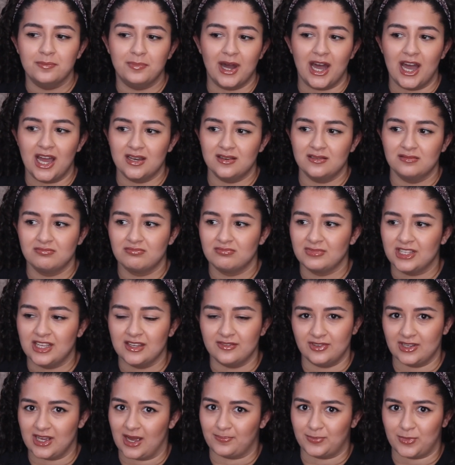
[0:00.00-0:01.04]
but
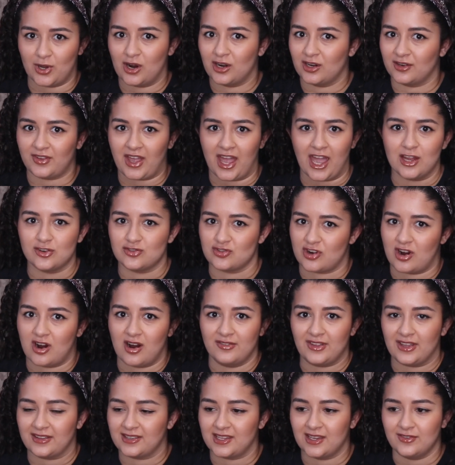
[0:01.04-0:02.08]
giving up the heart of Kandrakar,
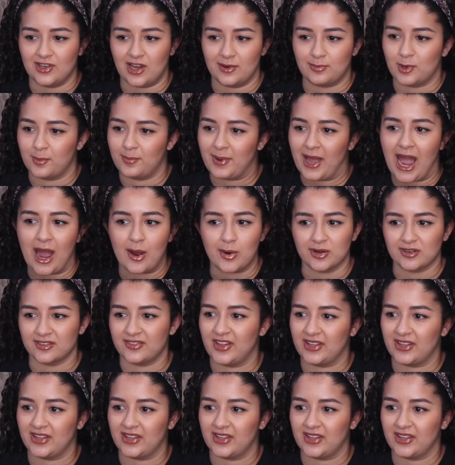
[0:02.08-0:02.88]
that's giving up her powers,